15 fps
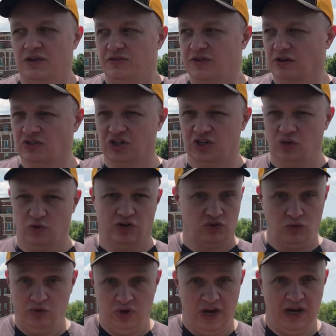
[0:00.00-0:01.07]
there's a,
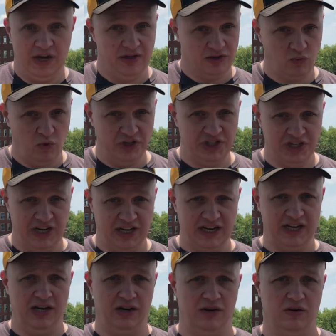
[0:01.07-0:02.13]
there's only, there's one
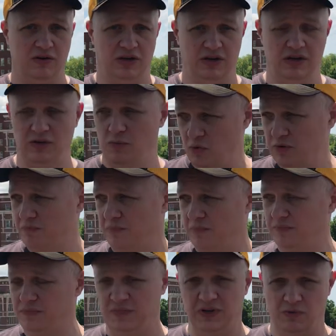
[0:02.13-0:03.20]
chick in here, you know, one,
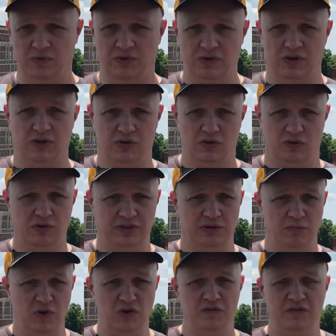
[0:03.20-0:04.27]
you know, girl in
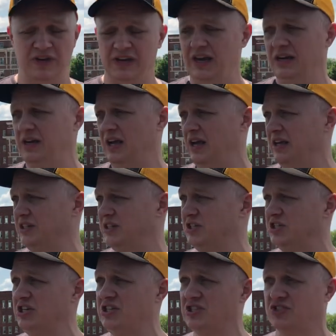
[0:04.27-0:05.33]
the movie and uh,
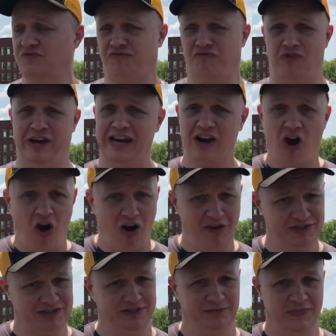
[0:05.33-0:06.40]
she's freaking
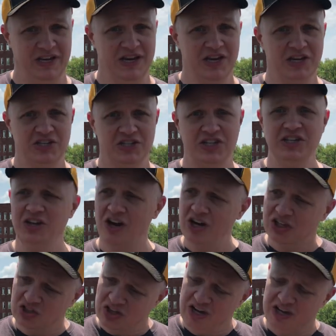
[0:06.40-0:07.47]
awesome. She
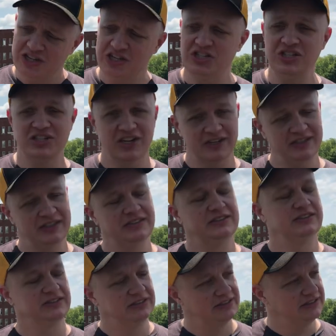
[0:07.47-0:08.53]
does, she's, a,
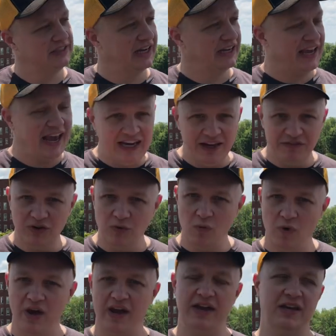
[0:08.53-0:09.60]
can't give it
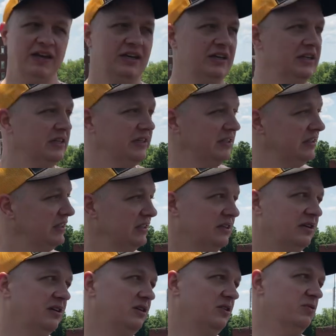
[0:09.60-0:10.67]
away.
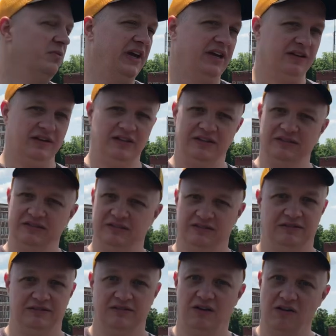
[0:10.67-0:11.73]
Oh man,
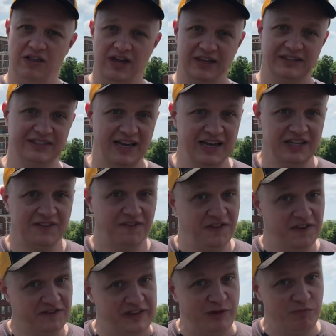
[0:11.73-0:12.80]
all I can say is
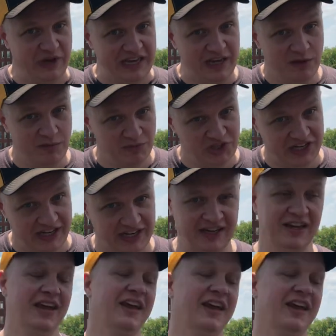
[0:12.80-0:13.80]
50 BMG.